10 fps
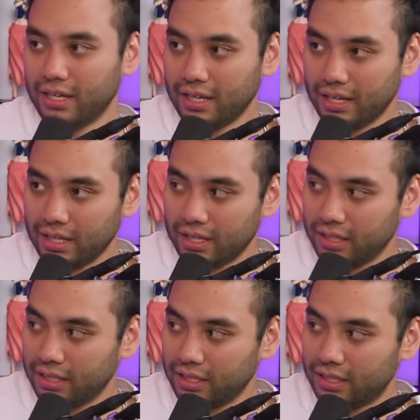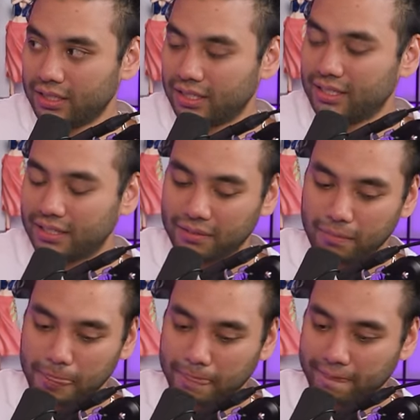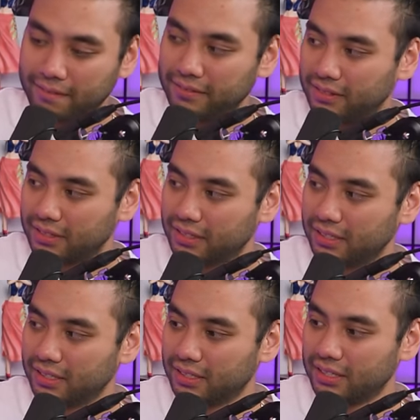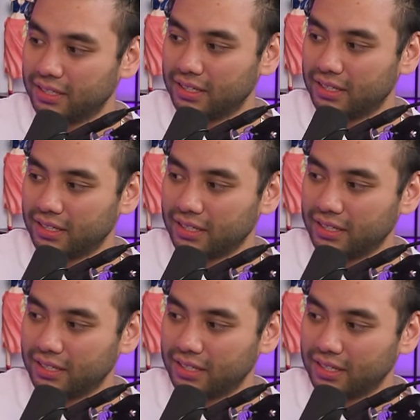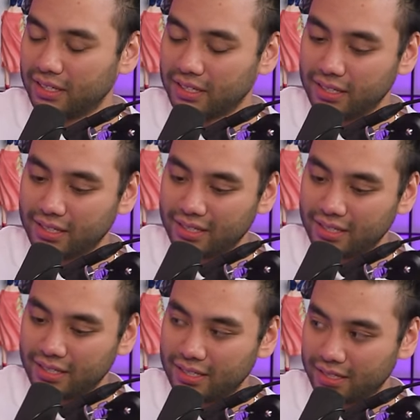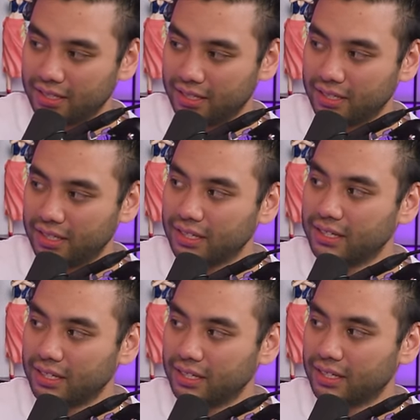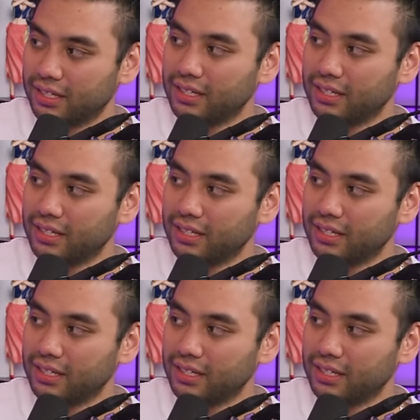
[no speech]